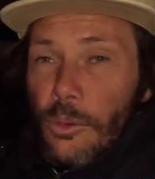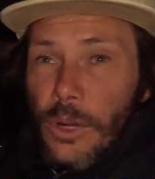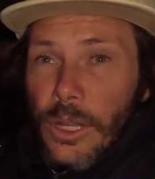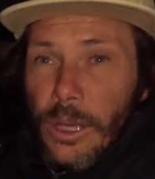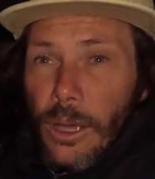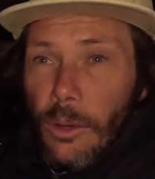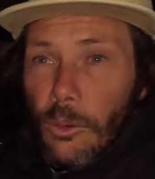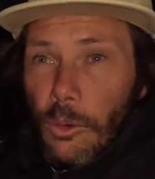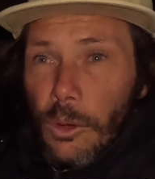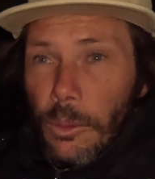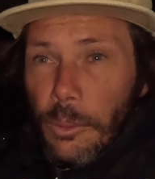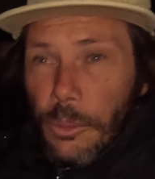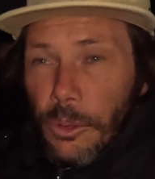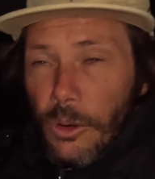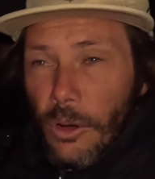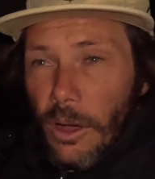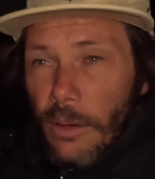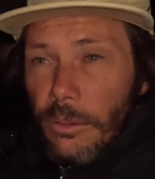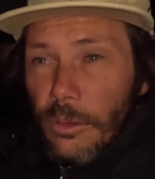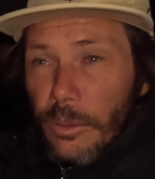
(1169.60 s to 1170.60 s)
we will
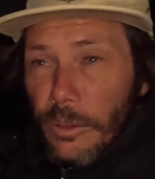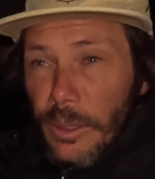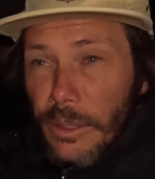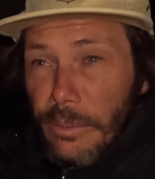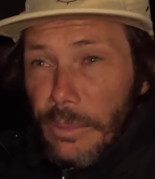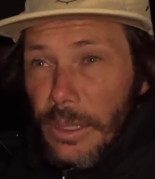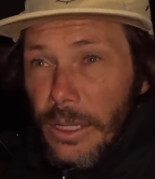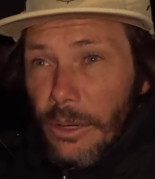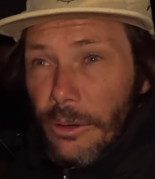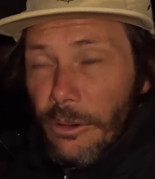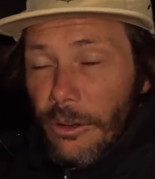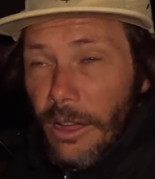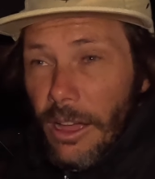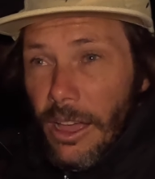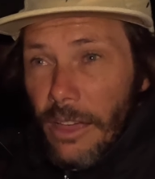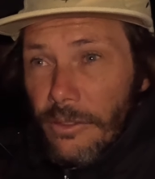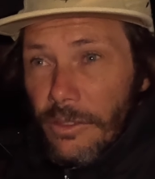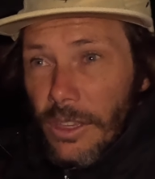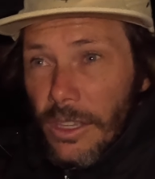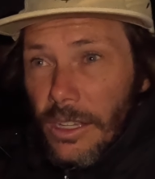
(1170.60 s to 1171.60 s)
probably be
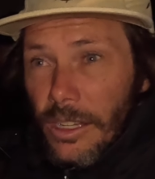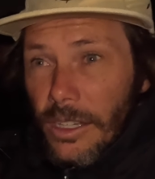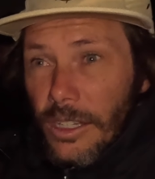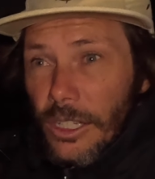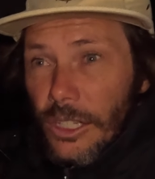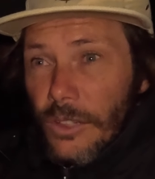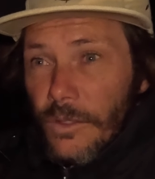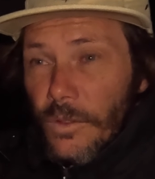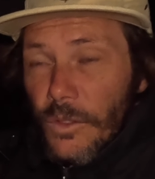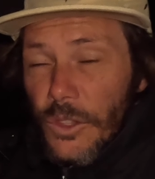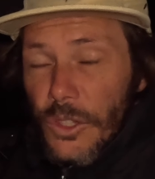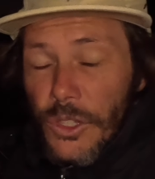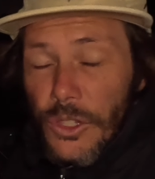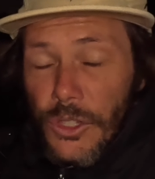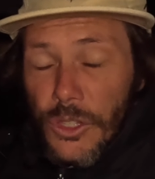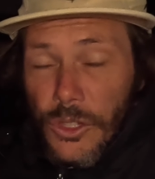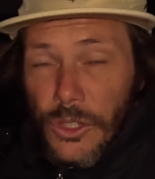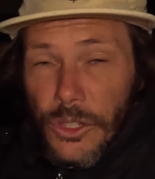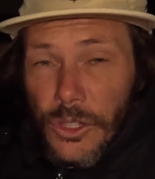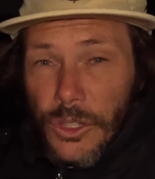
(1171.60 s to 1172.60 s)
arriving
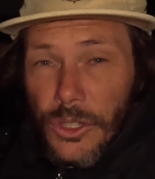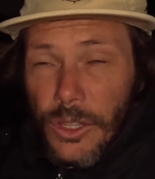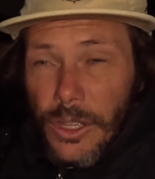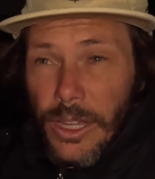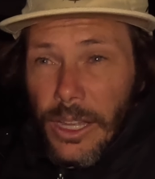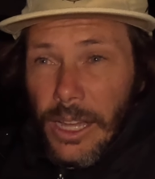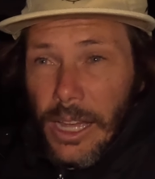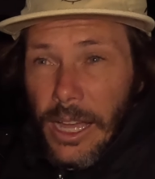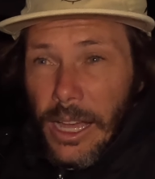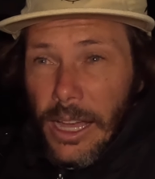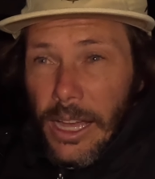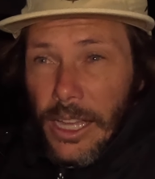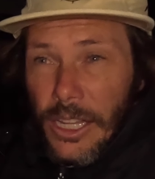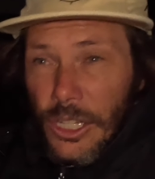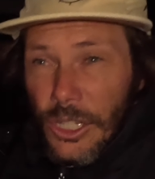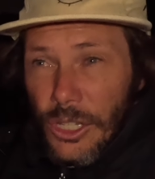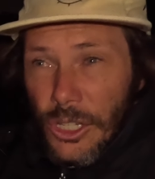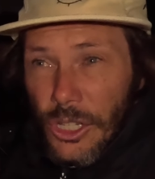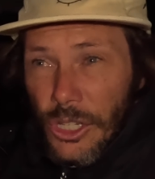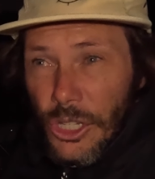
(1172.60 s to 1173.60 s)
uh,
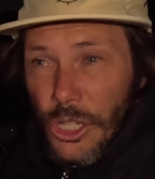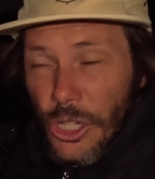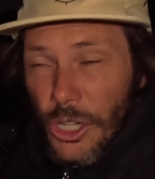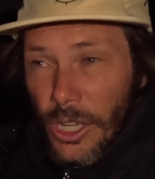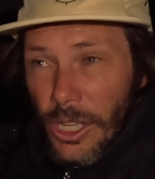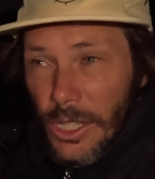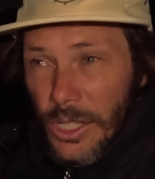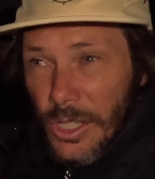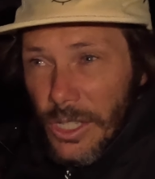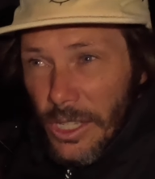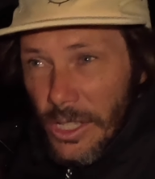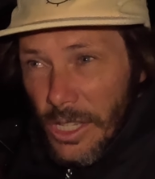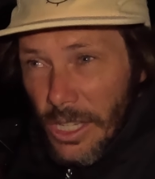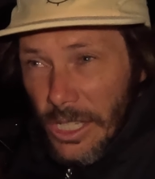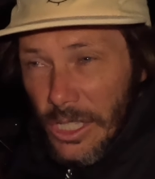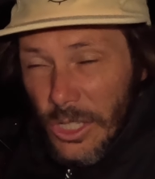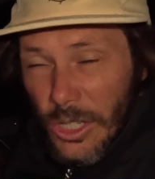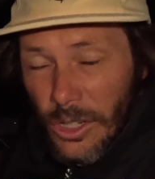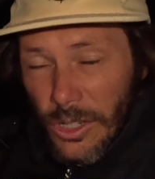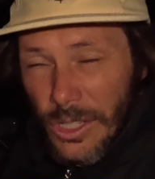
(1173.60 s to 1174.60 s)
just as
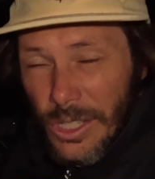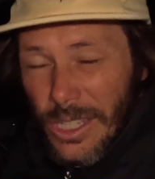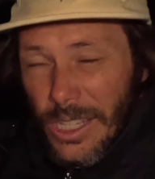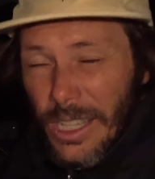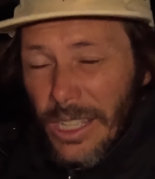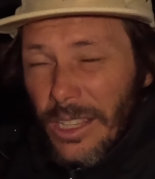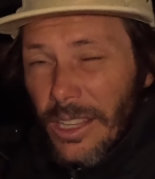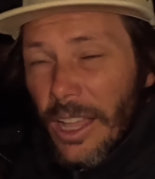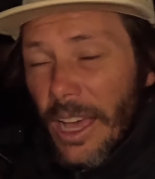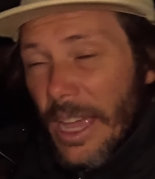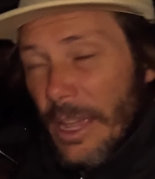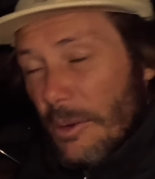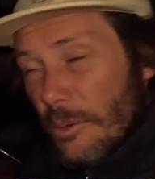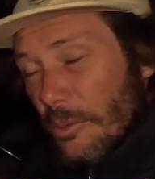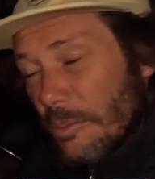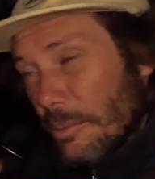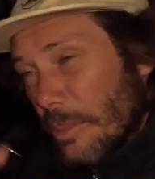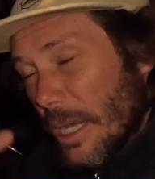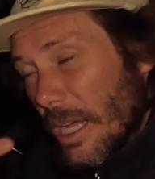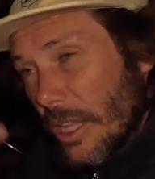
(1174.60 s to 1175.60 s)
it starts to get light,
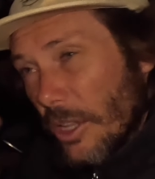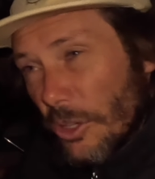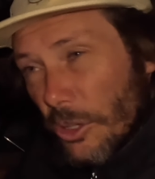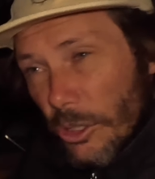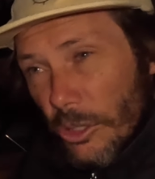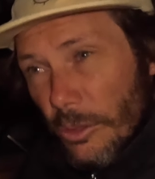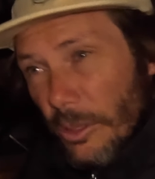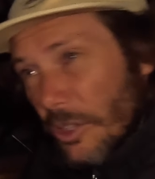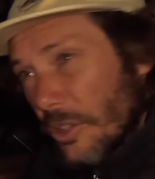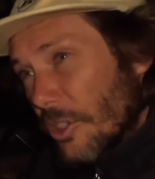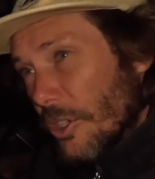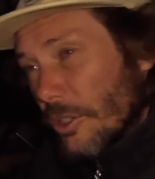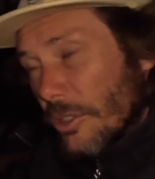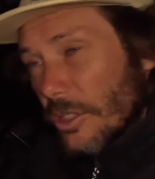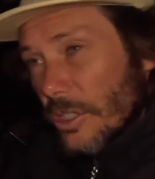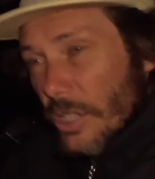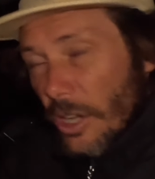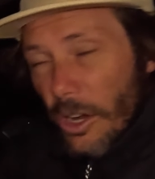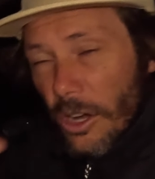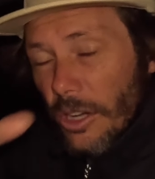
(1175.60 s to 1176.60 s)
but a little little
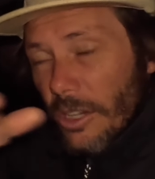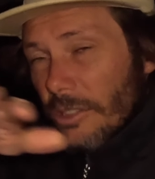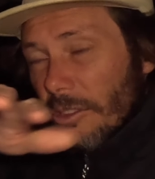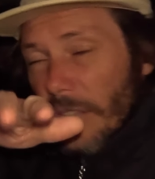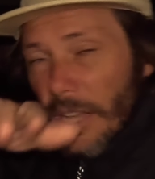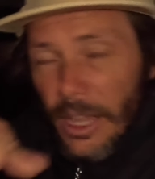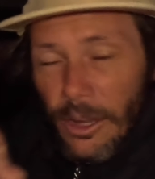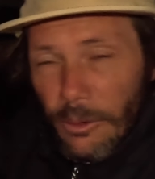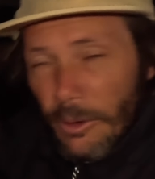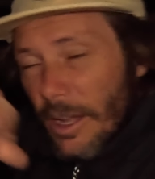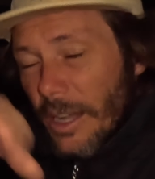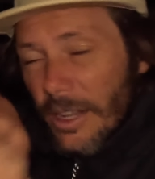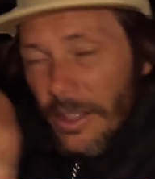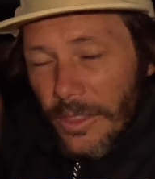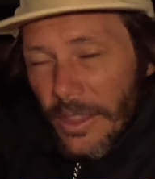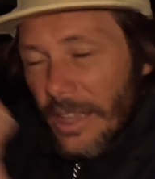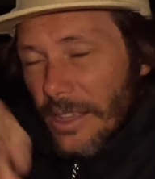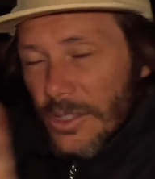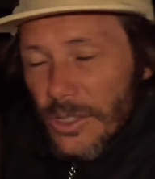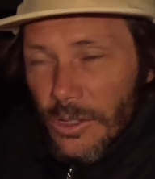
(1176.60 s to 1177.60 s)
dark light right
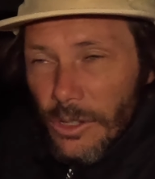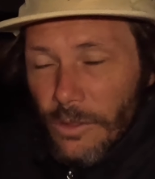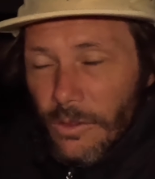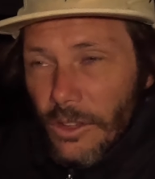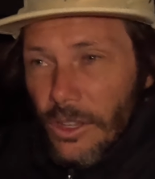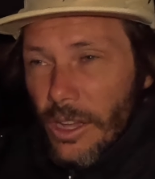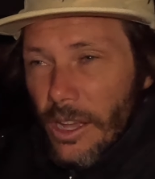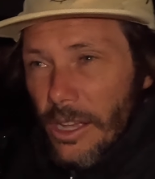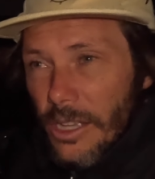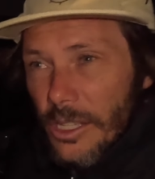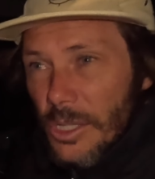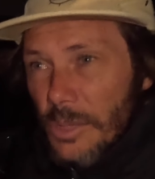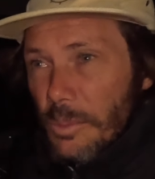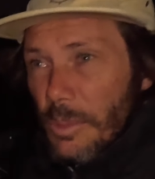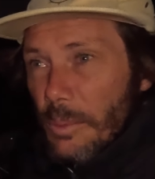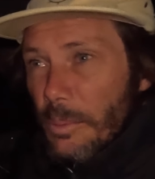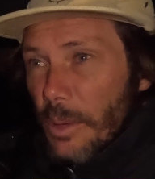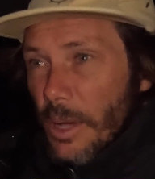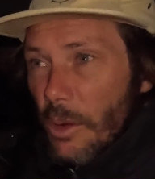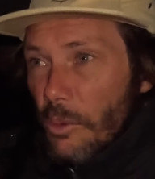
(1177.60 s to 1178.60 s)
on that sort of cusp.
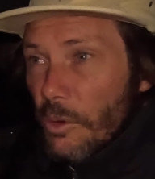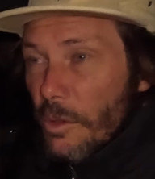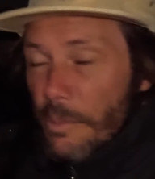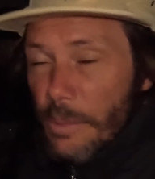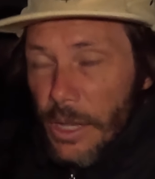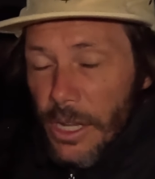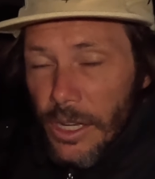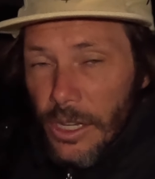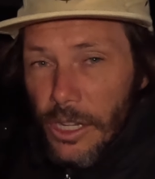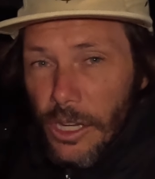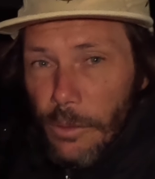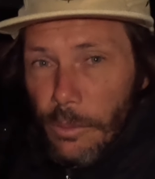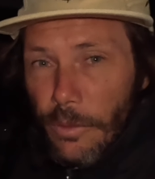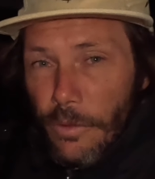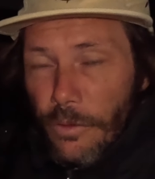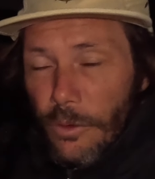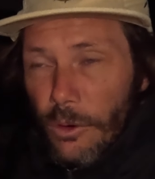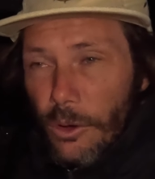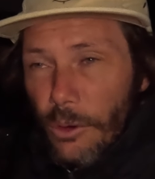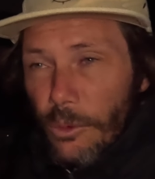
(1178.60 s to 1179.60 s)
But we've been in here
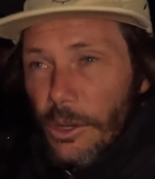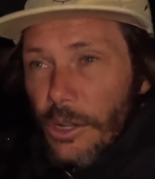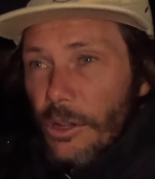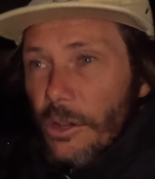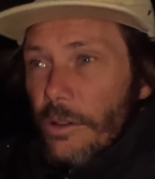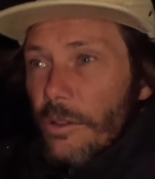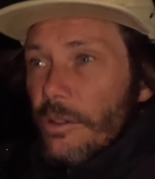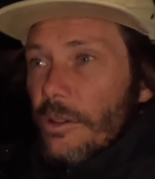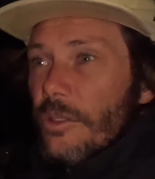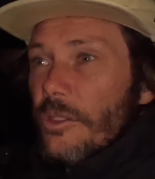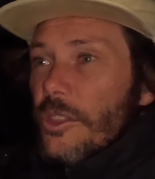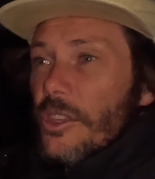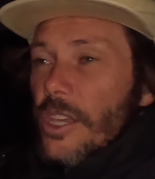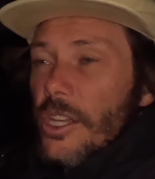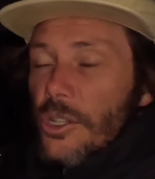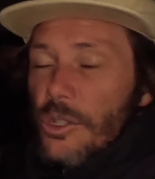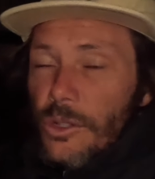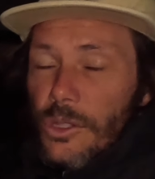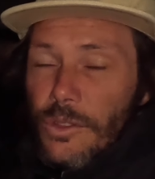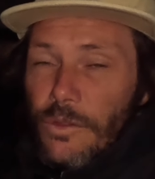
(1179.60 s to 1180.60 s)
before, we know the
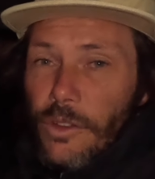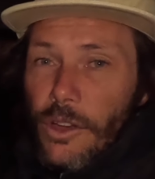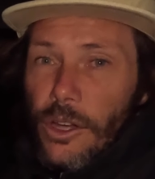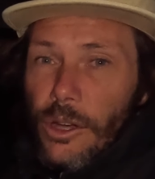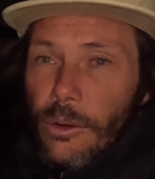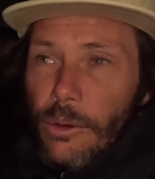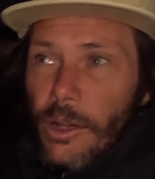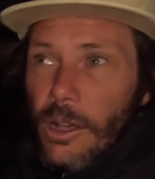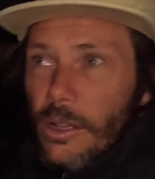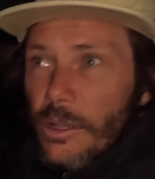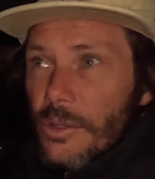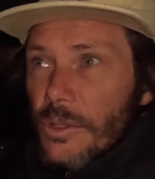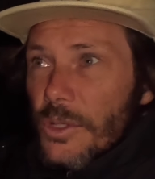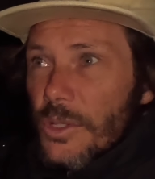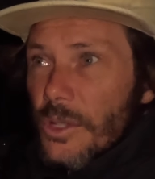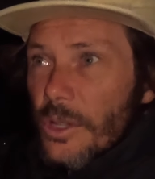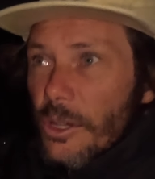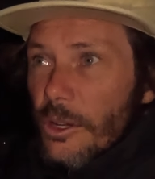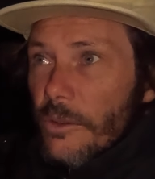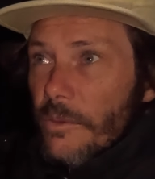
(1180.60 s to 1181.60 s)
entrance very well,
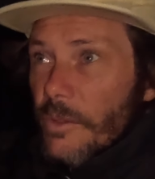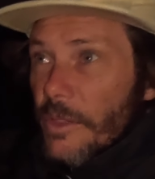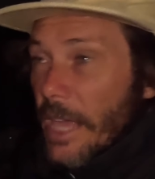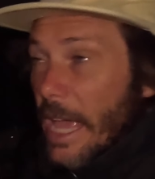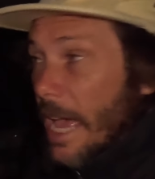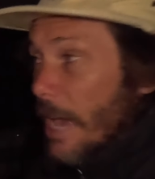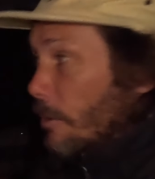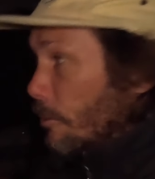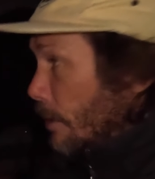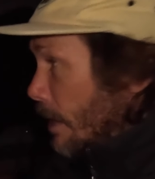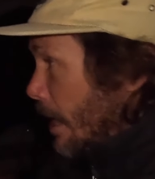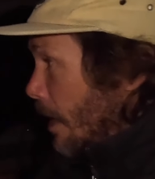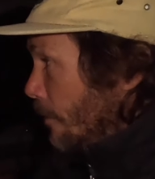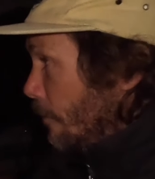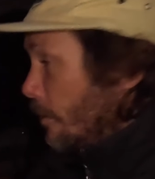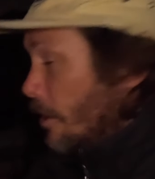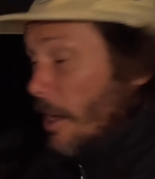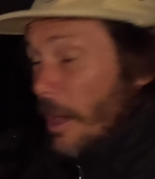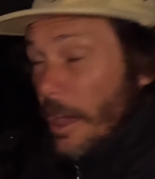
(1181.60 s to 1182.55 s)
so. And we have